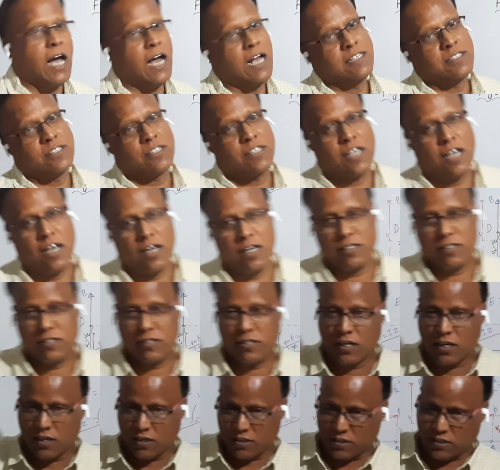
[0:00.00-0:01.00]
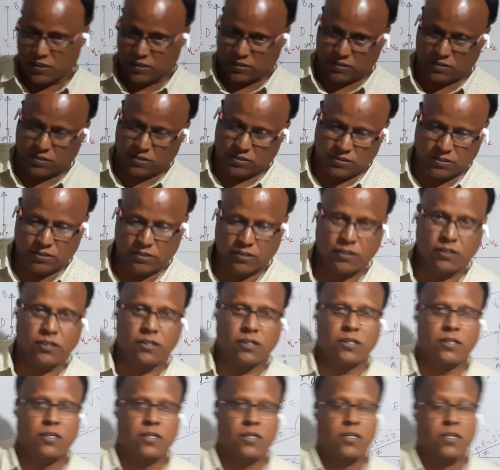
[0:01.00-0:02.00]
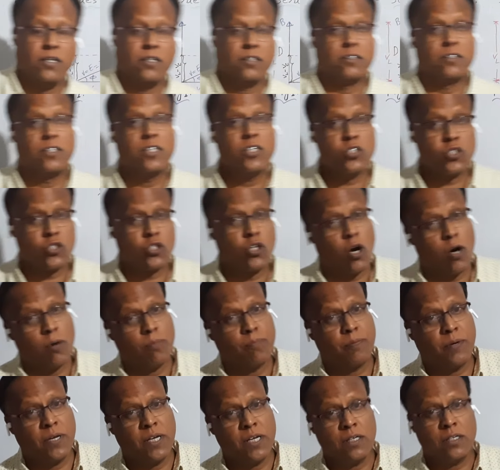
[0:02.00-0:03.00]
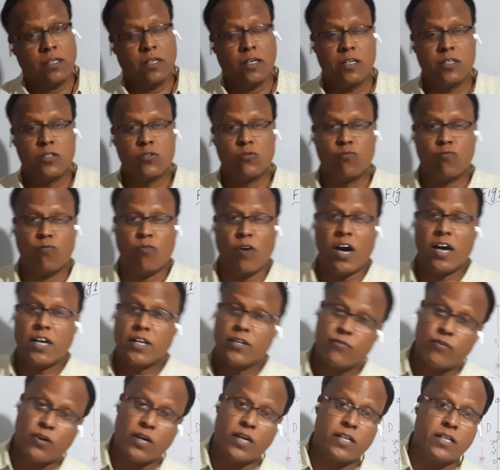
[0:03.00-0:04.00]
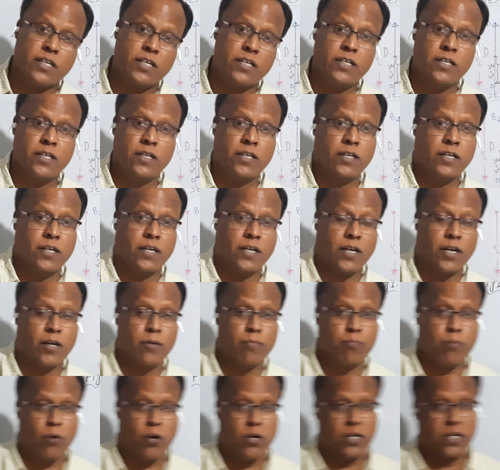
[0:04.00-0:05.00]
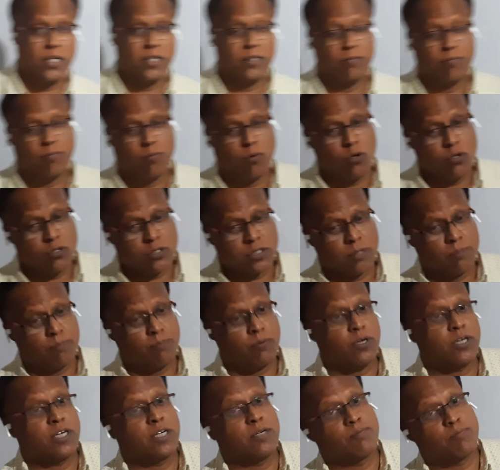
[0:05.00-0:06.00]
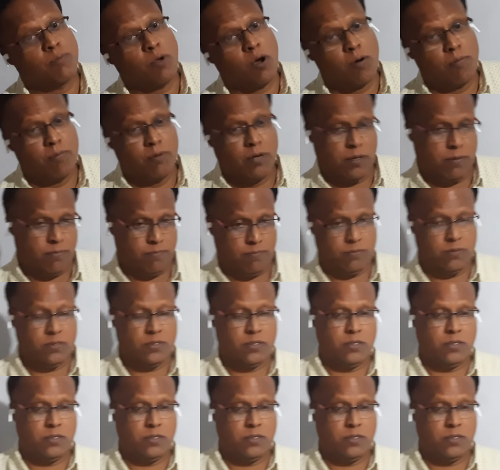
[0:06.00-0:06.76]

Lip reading: LCR circuit. This topic is very important, most important problem.